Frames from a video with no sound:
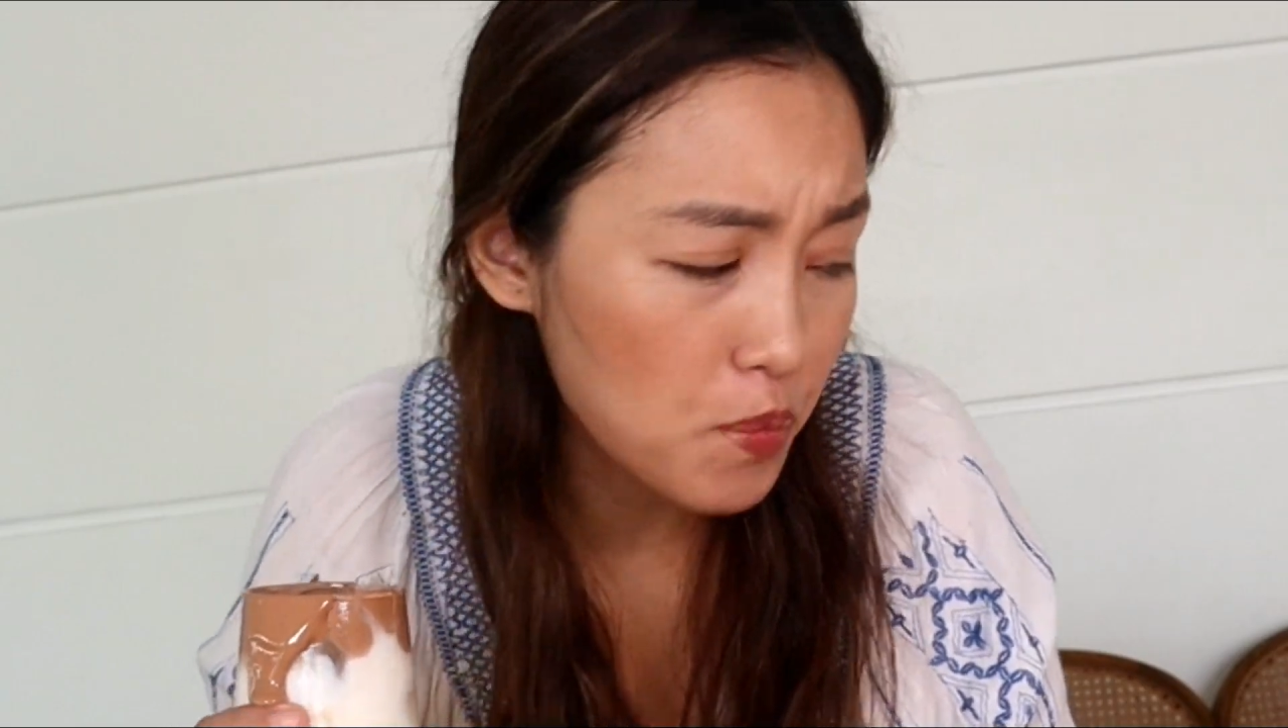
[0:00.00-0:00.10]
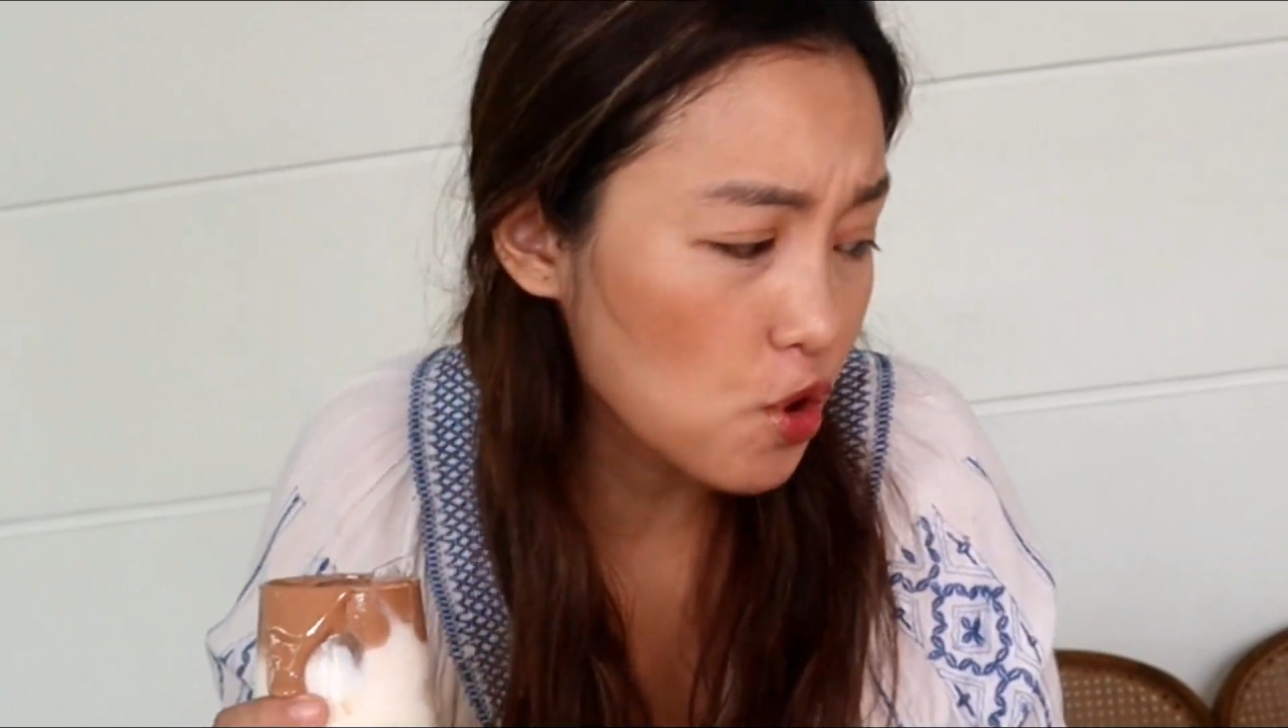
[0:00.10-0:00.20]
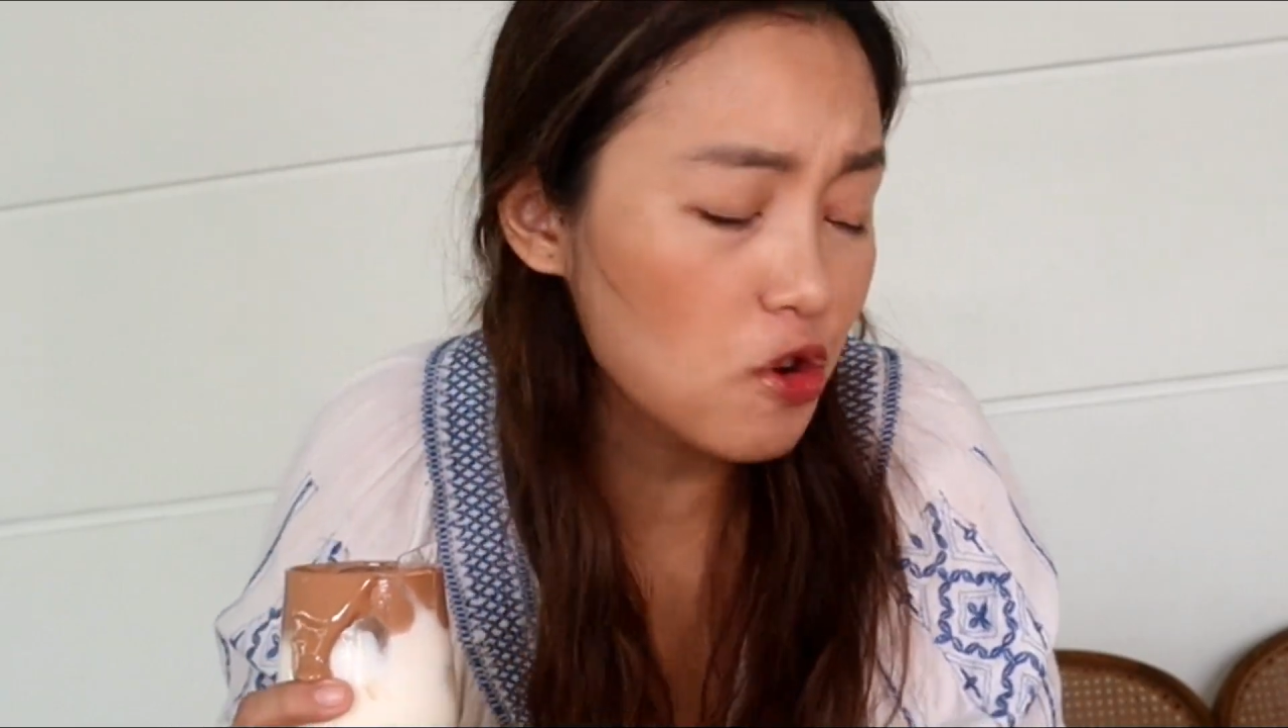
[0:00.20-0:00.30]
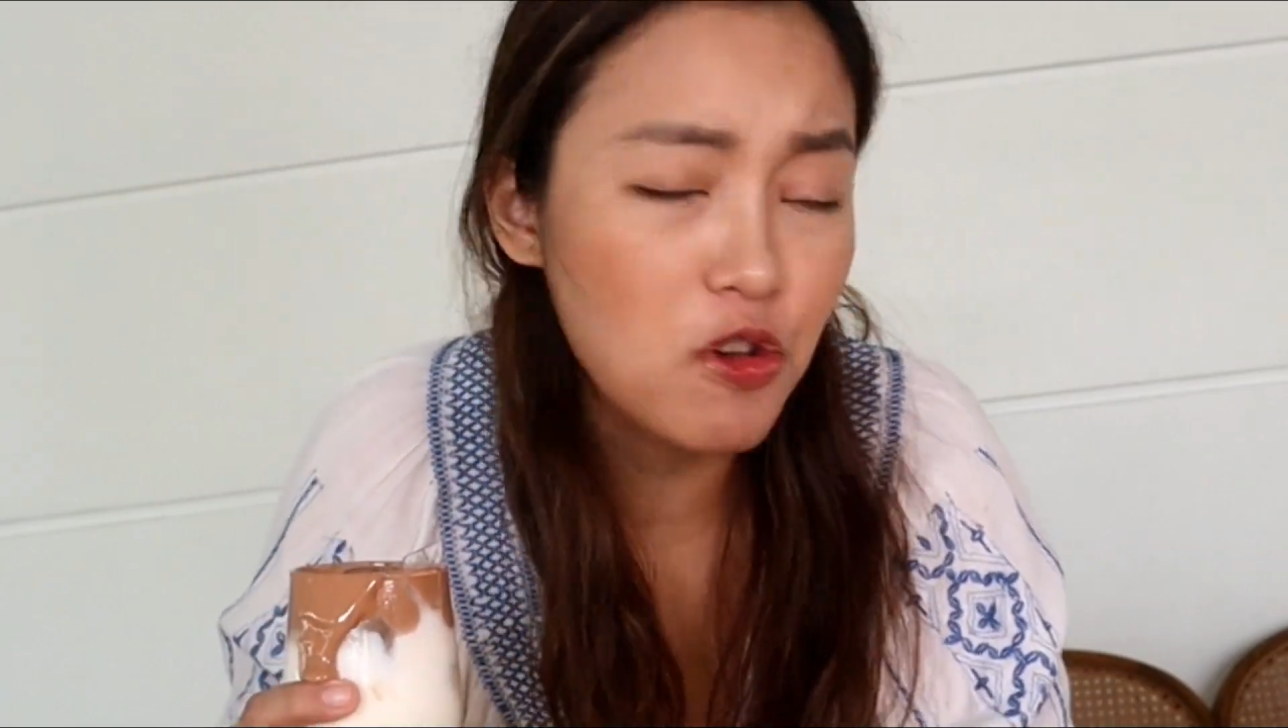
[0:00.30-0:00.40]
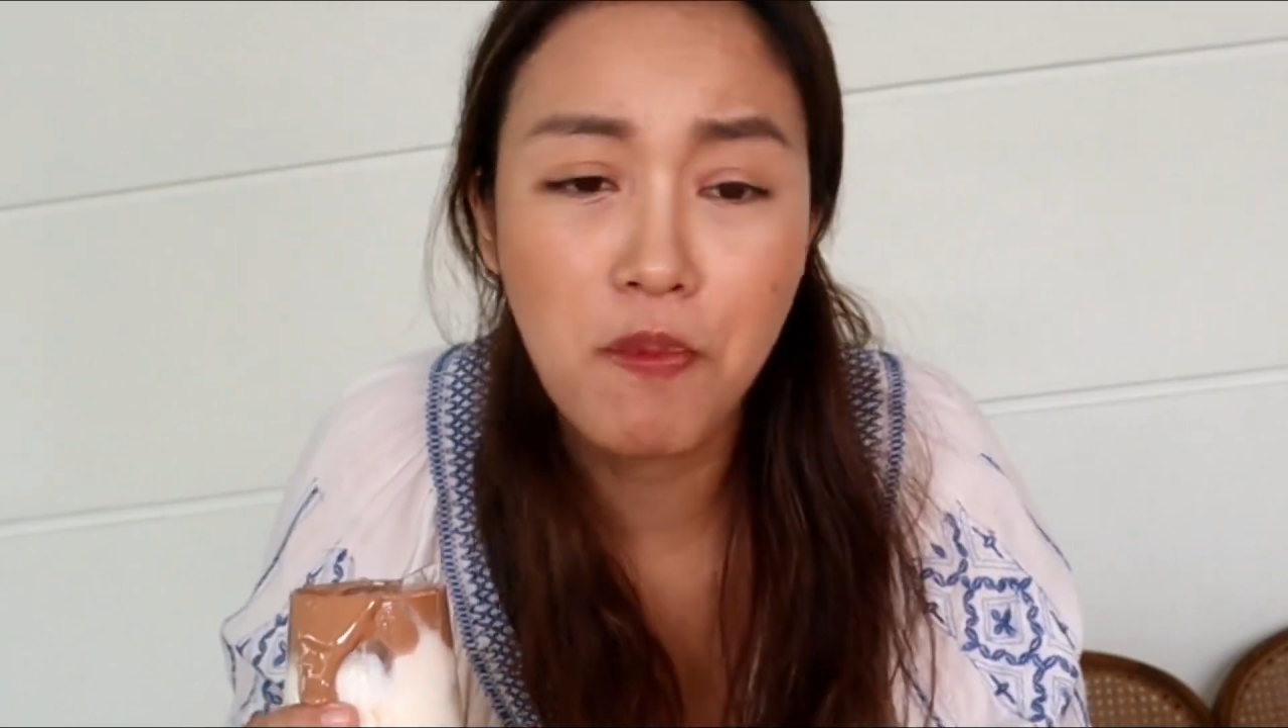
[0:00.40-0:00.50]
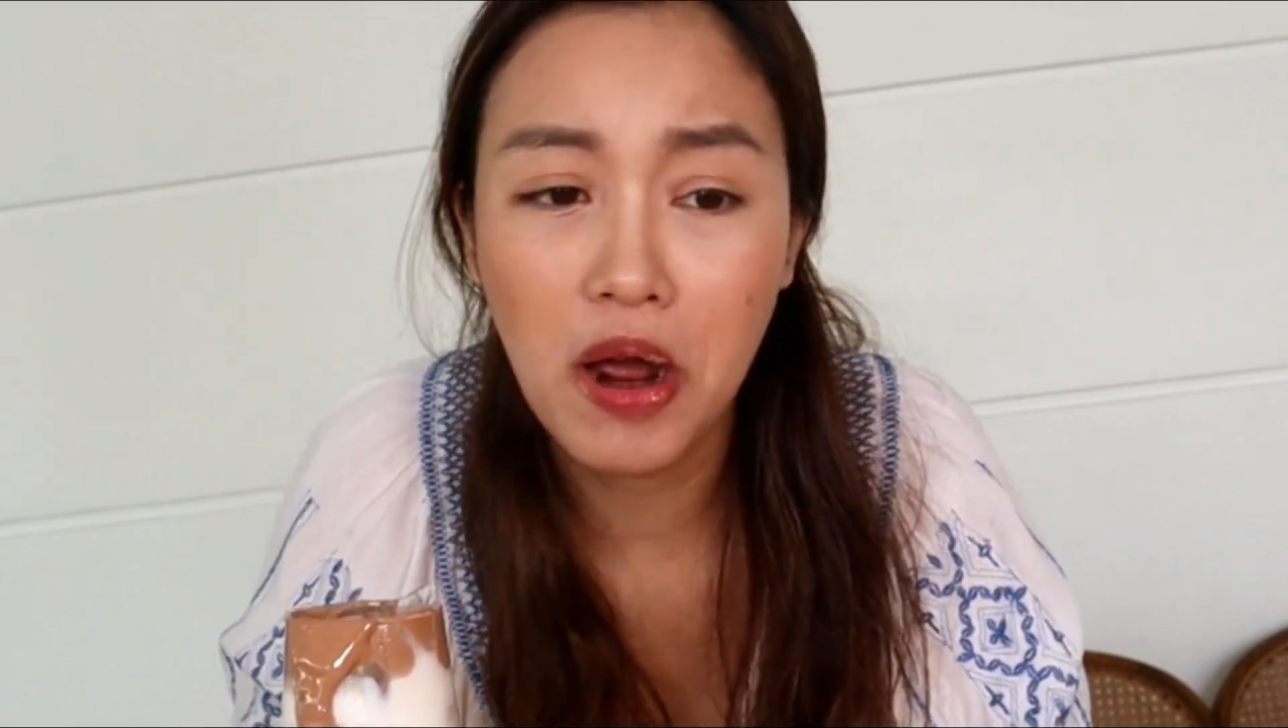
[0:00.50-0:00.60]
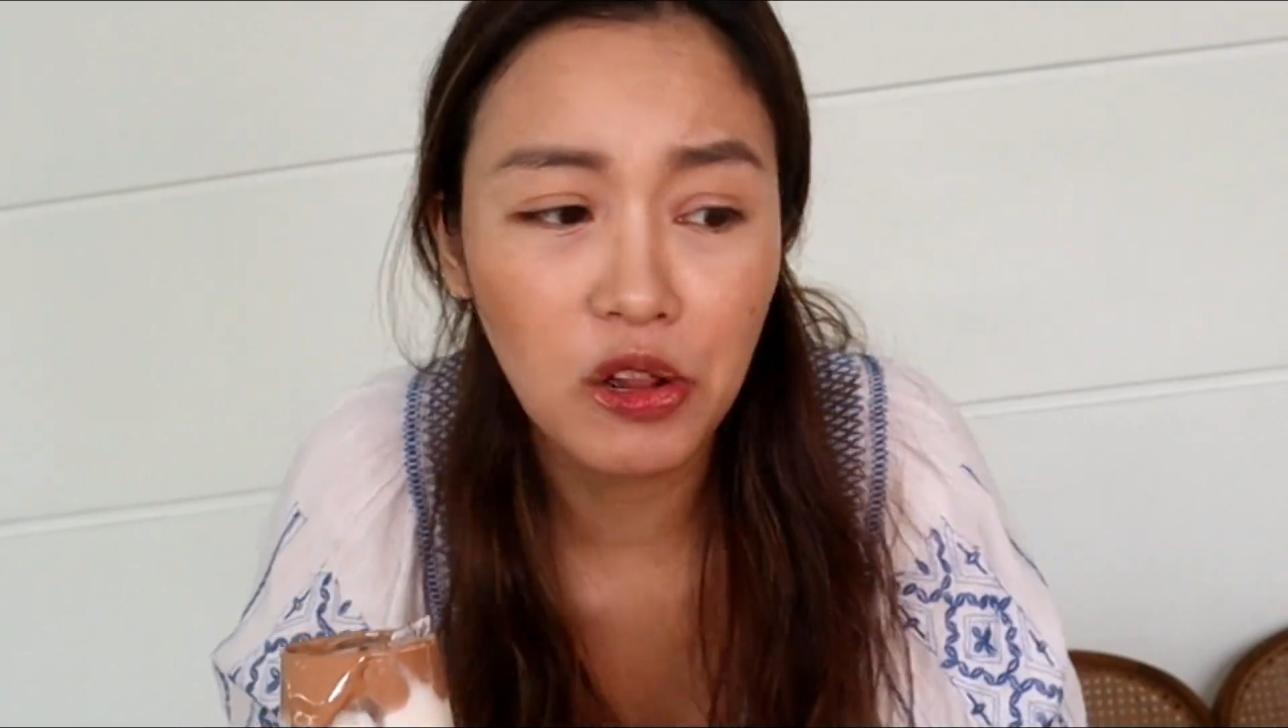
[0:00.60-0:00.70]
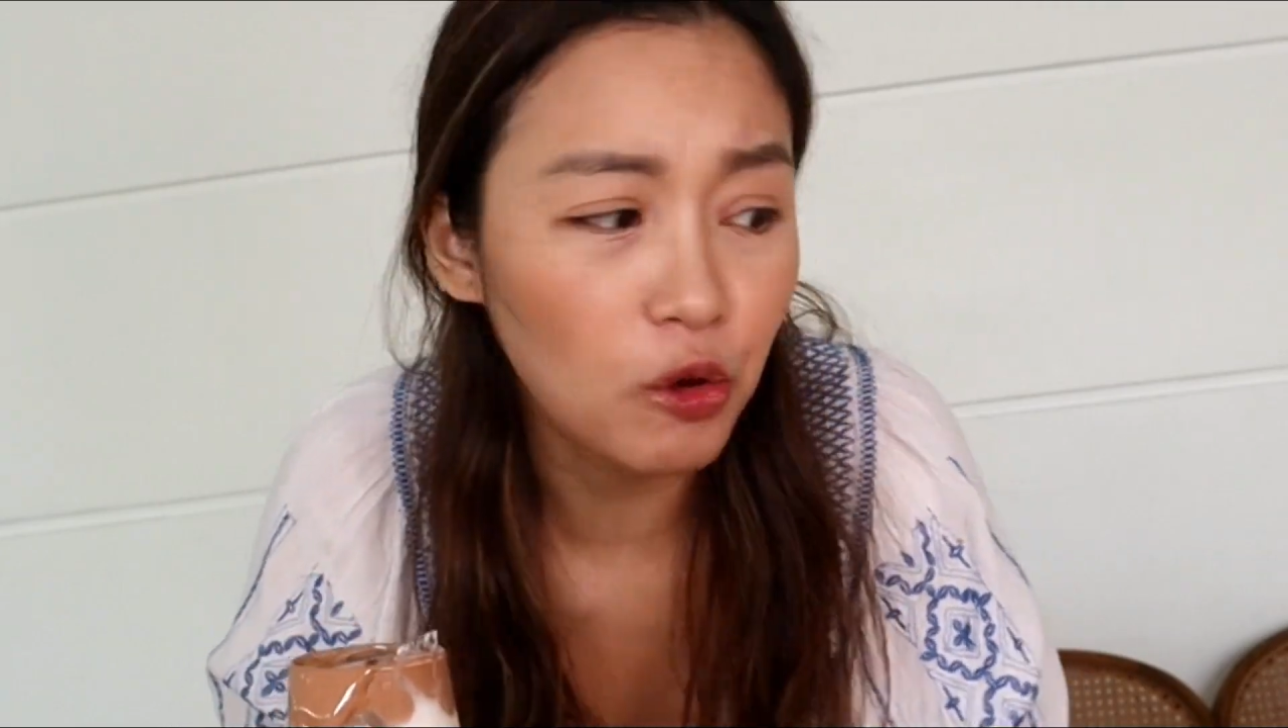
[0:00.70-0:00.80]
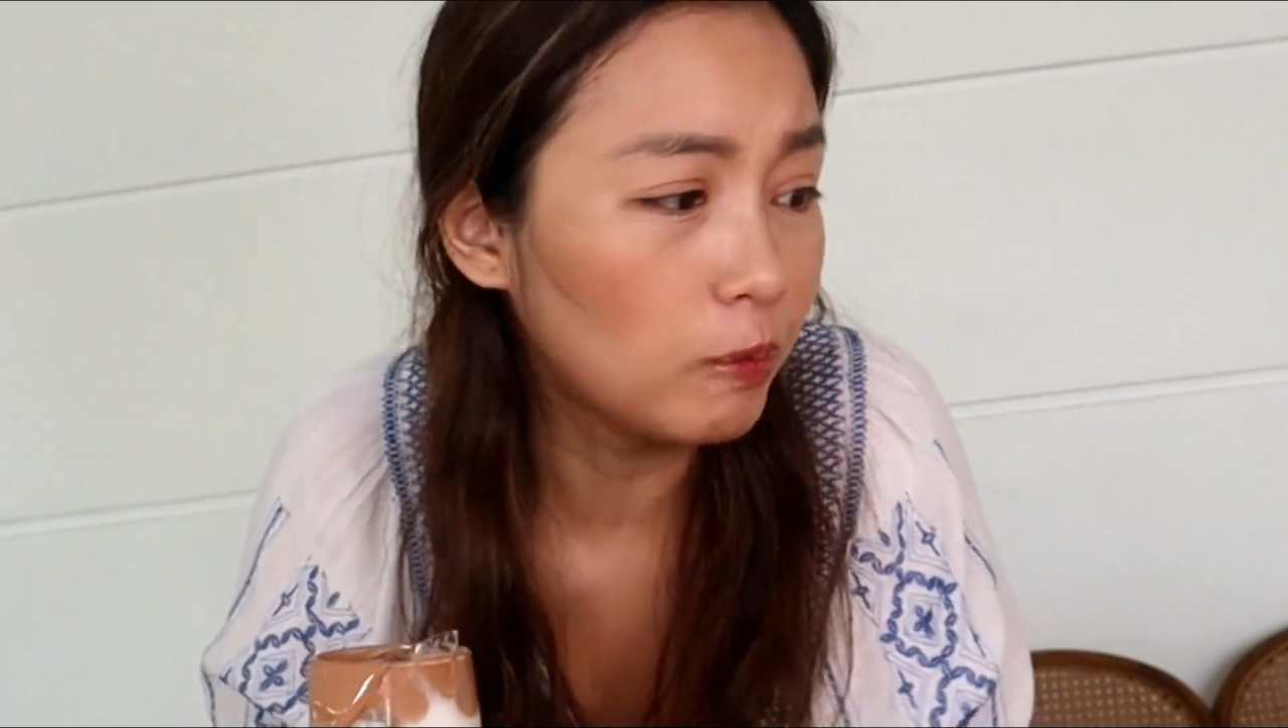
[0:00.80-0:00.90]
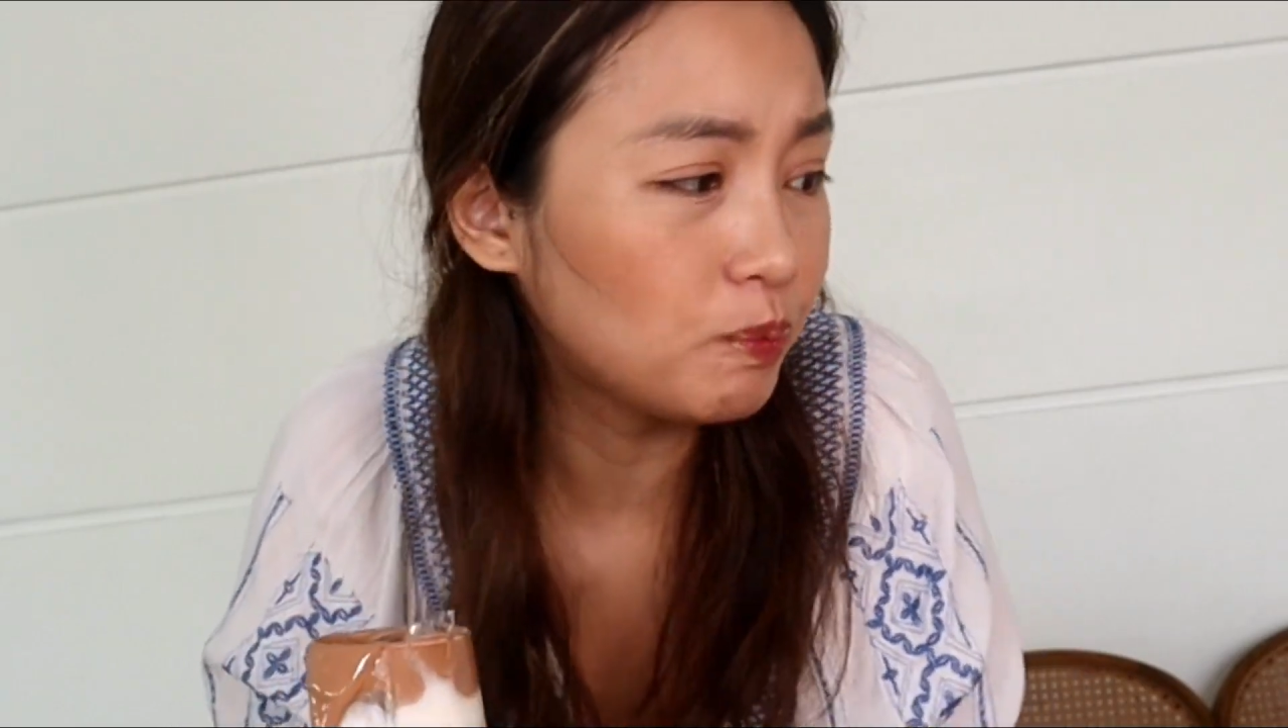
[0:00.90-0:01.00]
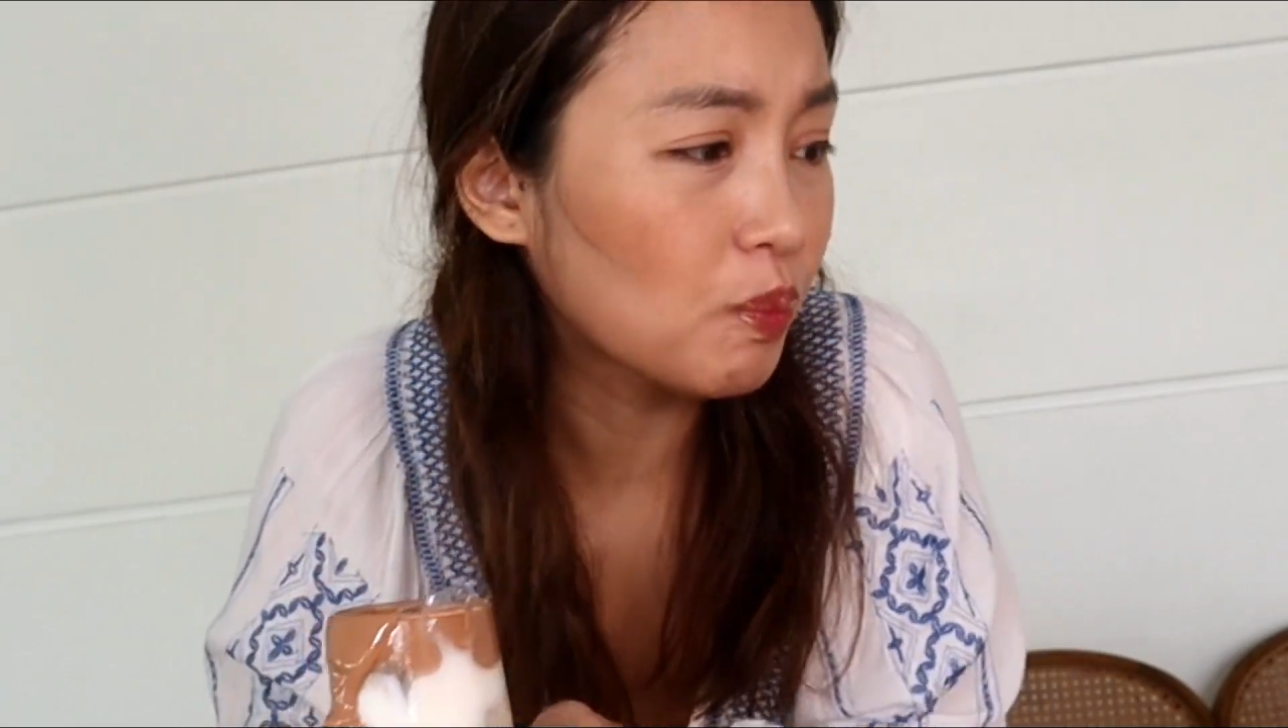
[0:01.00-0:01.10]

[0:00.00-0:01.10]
purely MILO.